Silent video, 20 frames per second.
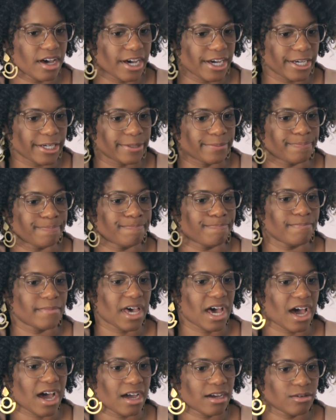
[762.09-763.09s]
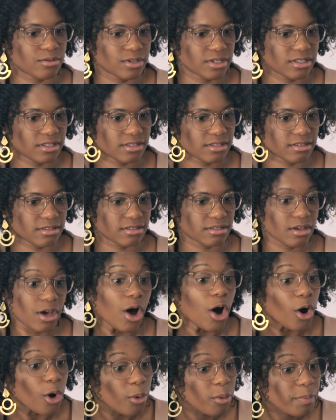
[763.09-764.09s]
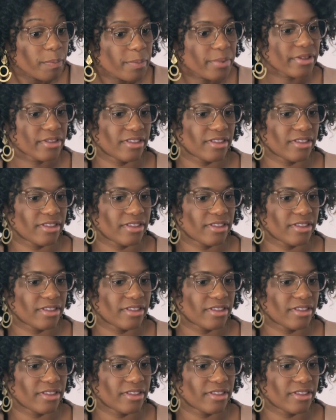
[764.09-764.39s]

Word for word: Um, I would hope